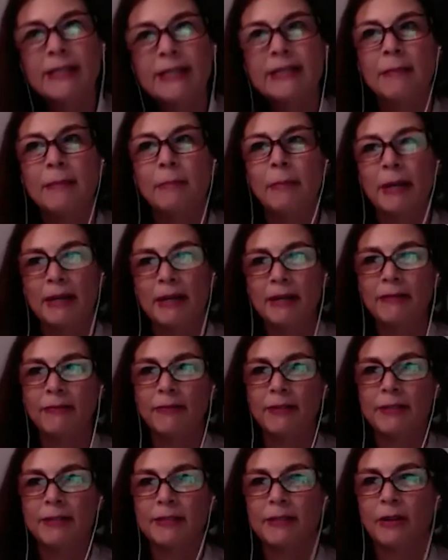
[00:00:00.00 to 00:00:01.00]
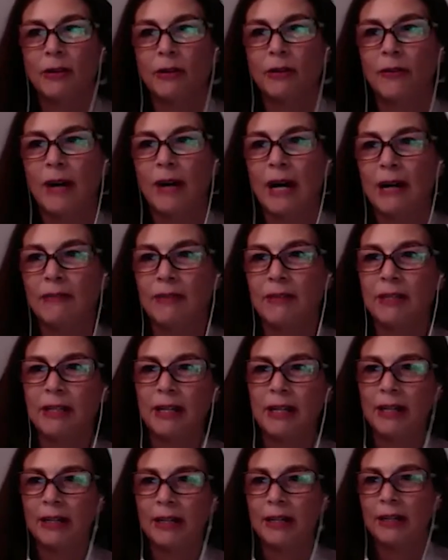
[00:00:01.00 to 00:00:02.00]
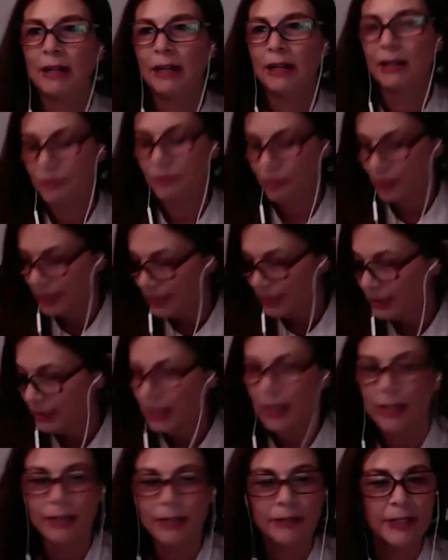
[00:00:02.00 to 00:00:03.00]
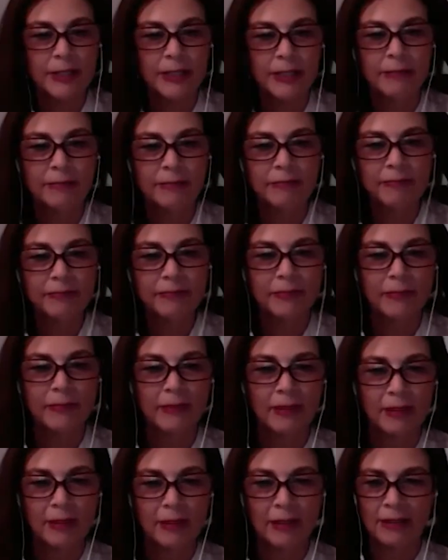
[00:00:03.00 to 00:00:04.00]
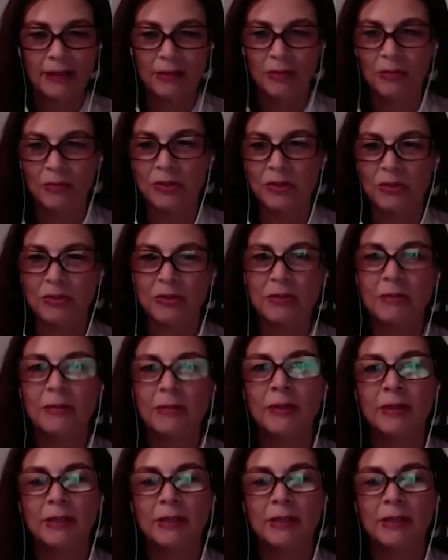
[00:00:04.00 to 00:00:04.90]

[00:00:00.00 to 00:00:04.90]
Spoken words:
is the benefit of having a rain garden? Can you just...